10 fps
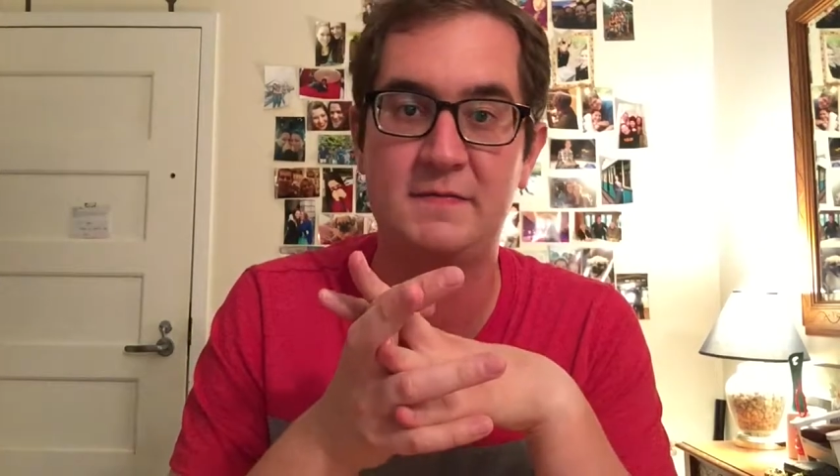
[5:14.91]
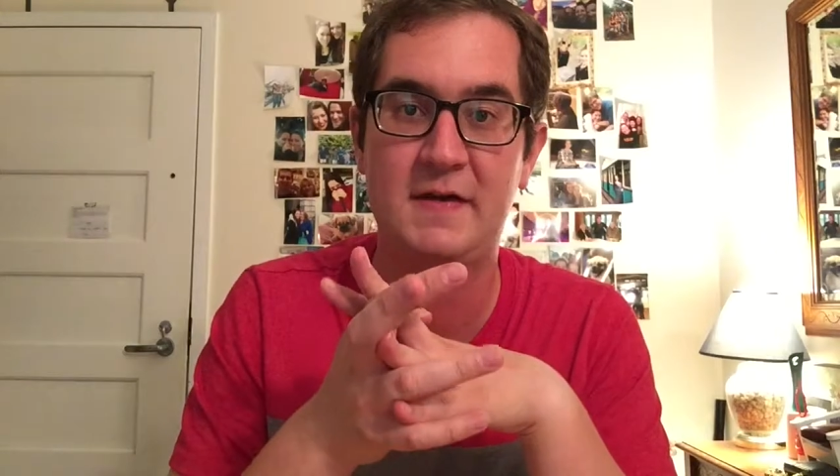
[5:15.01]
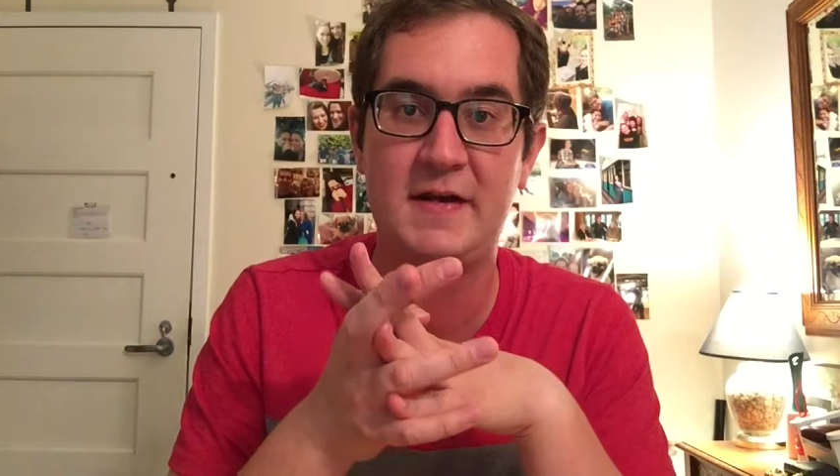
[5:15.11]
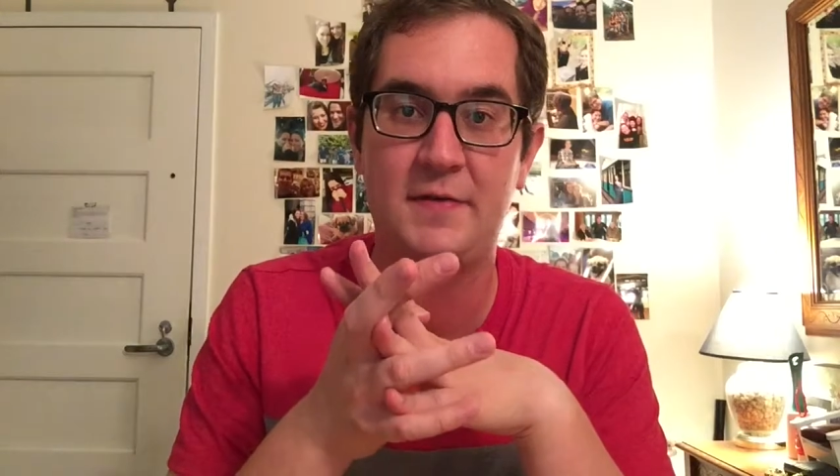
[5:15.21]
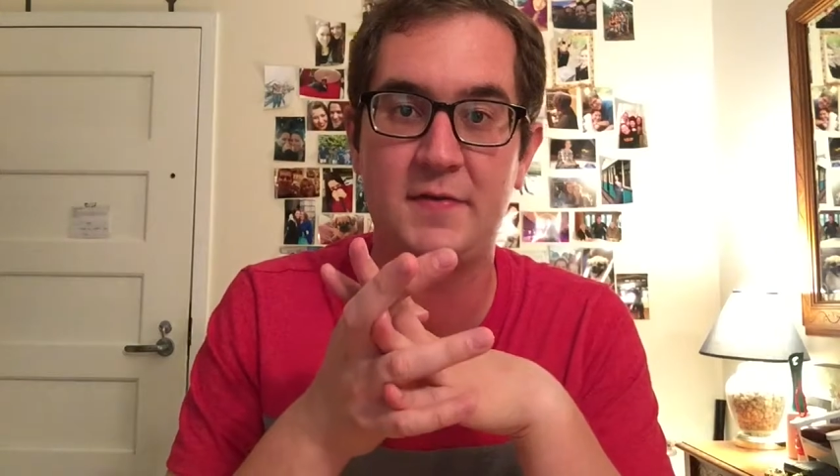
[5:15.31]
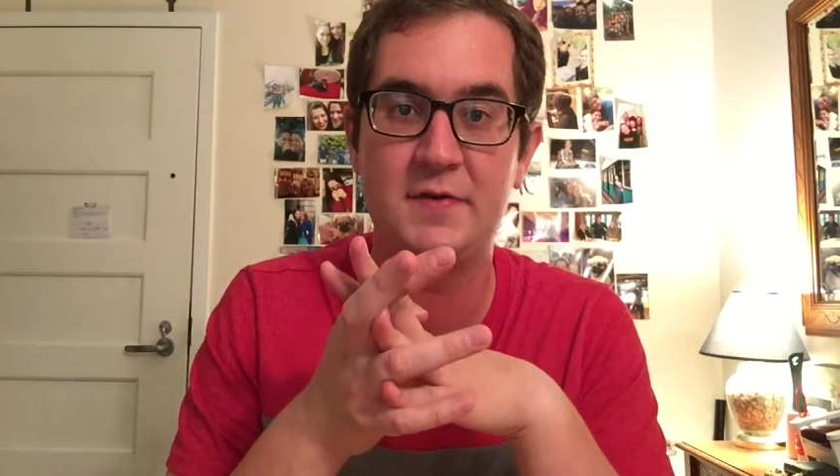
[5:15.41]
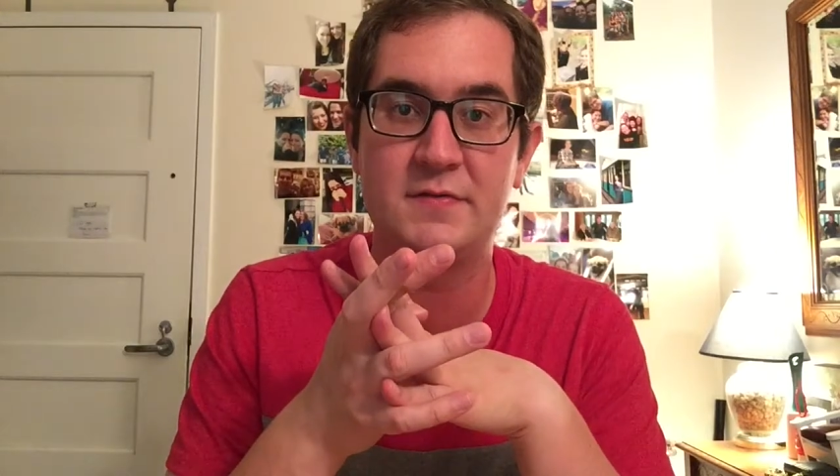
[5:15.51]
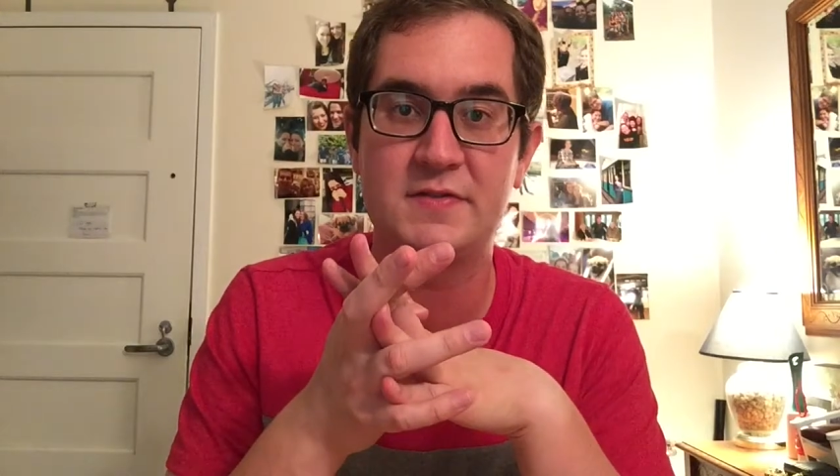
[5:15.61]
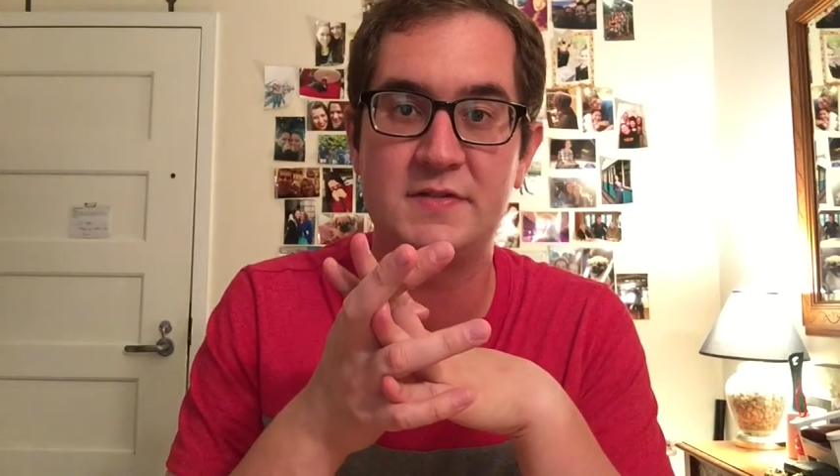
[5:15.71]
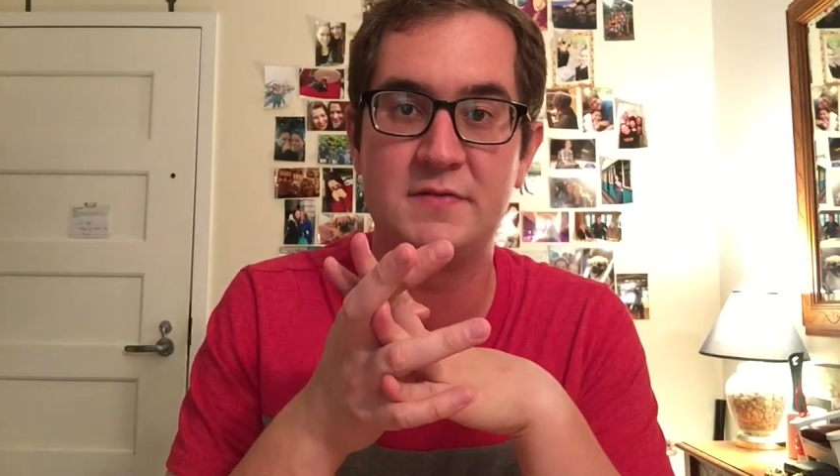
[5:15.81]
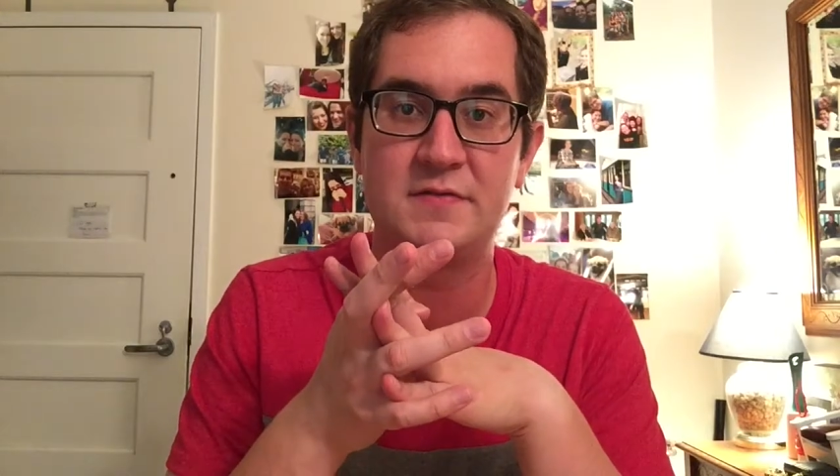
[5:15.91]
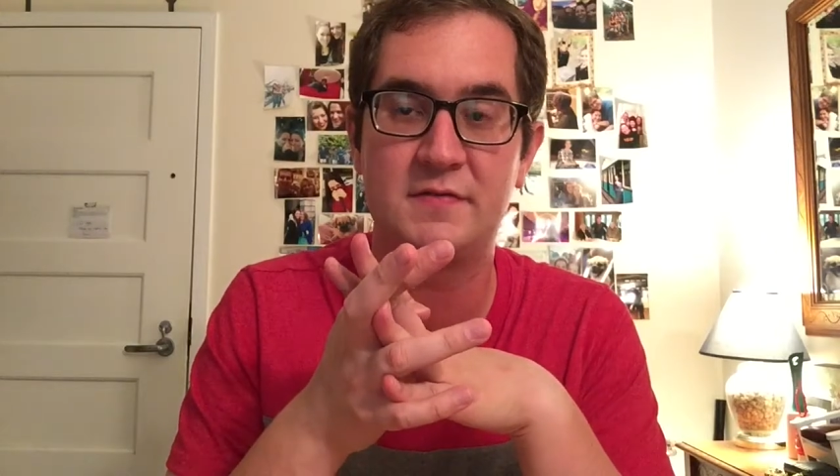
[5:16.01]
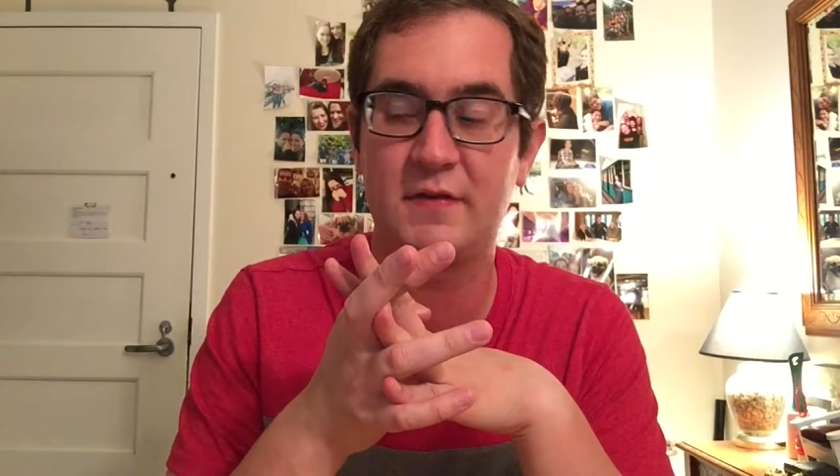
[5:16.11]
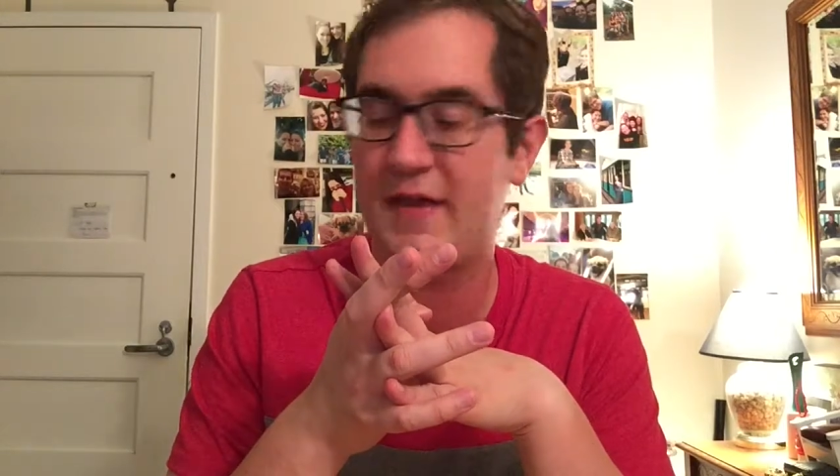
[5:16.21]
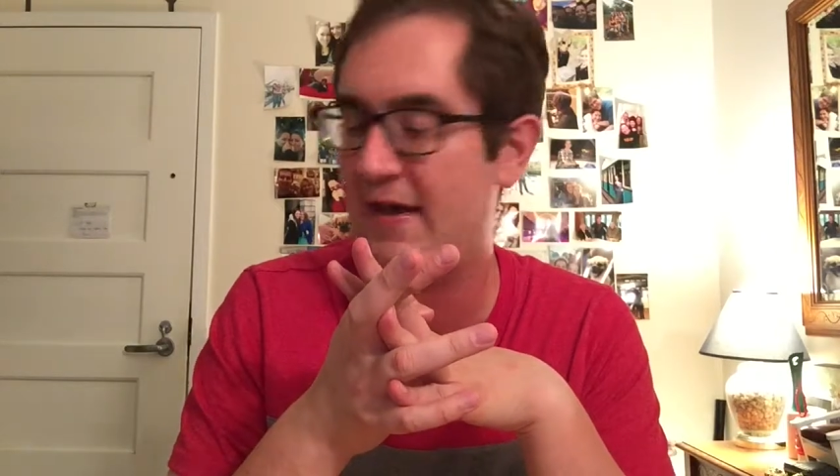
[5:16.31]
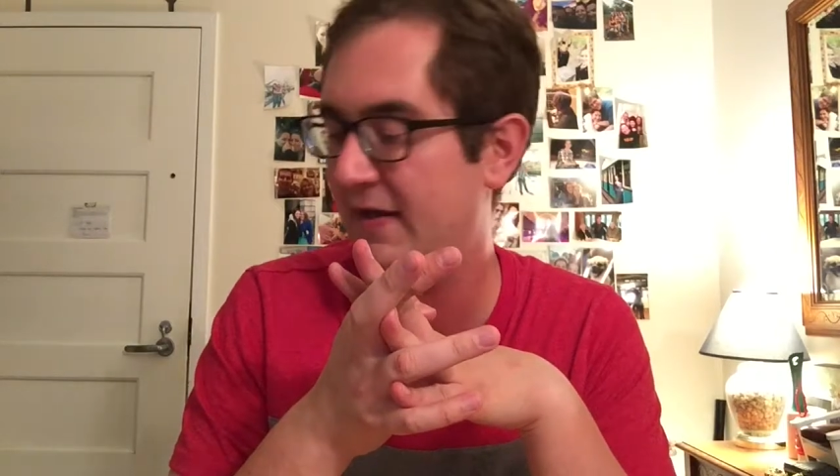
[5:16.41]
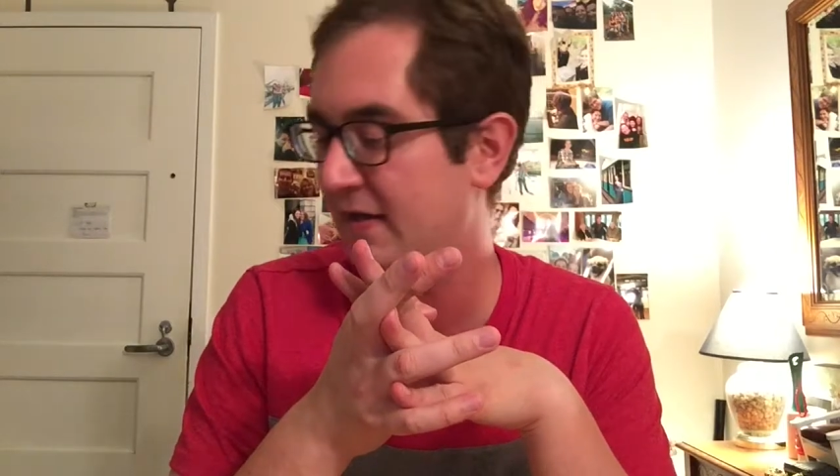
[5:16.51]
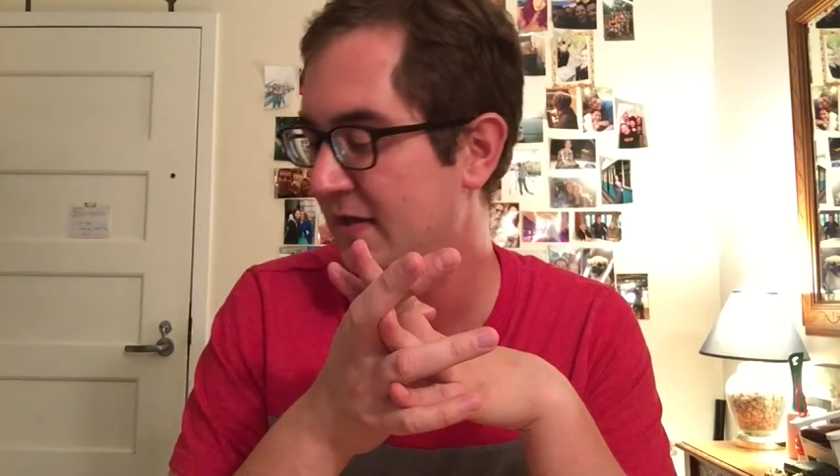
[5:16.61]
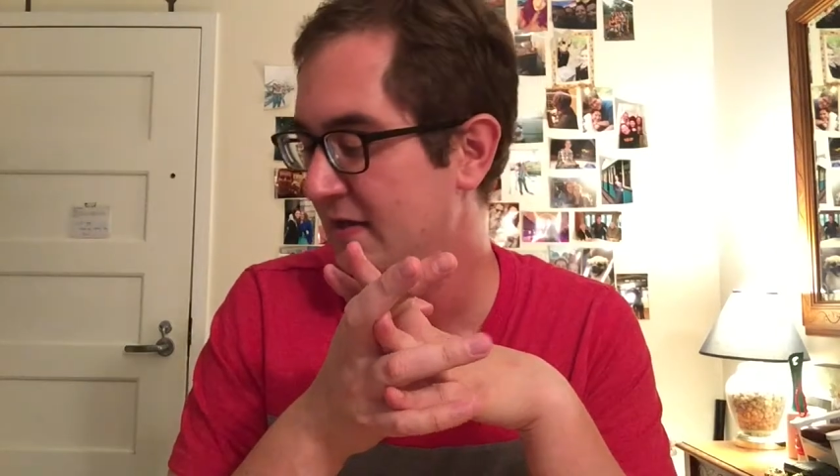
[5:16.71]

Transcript: find out the newest news for that.